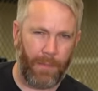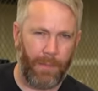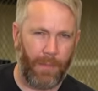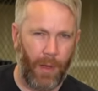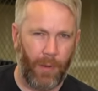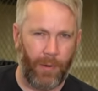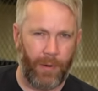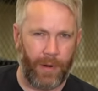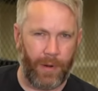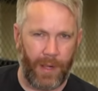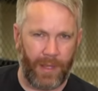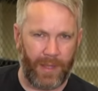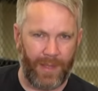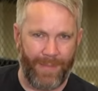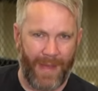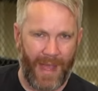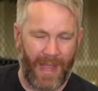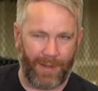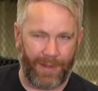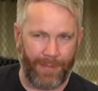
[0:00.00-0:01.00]
motor on the
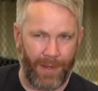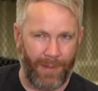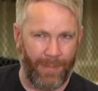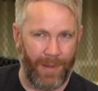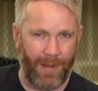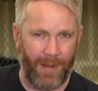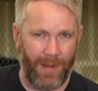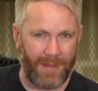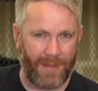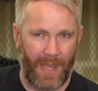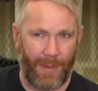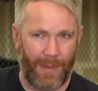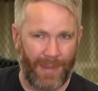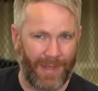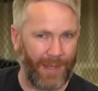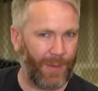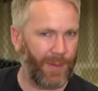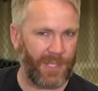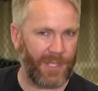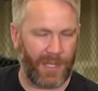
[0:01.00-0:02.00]
back for a period of time. I
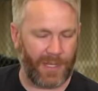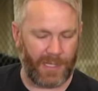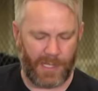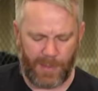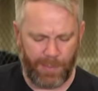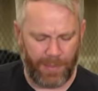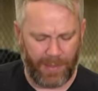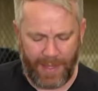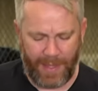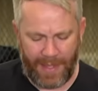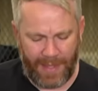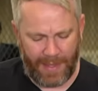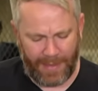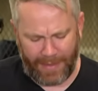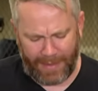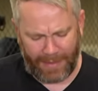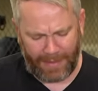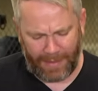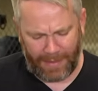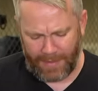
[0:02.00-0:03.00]
think it was on display at
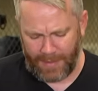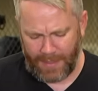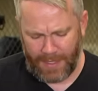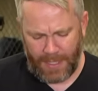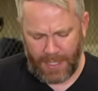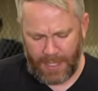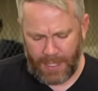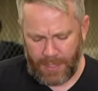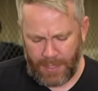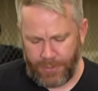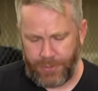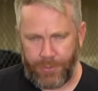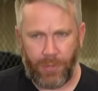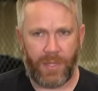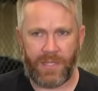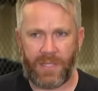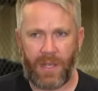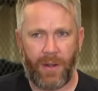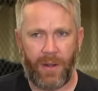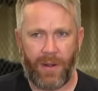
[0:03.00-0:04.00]
like a
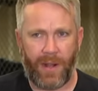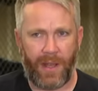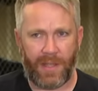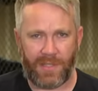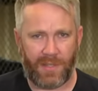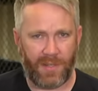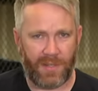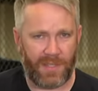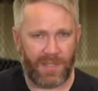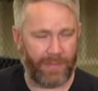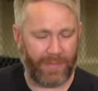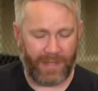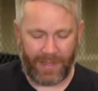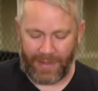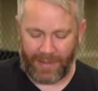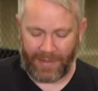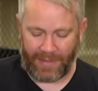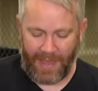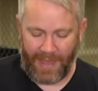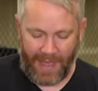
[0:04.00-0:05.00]
Toys R Us or something
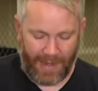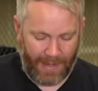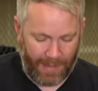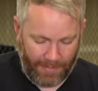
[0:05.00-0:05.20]
like that, and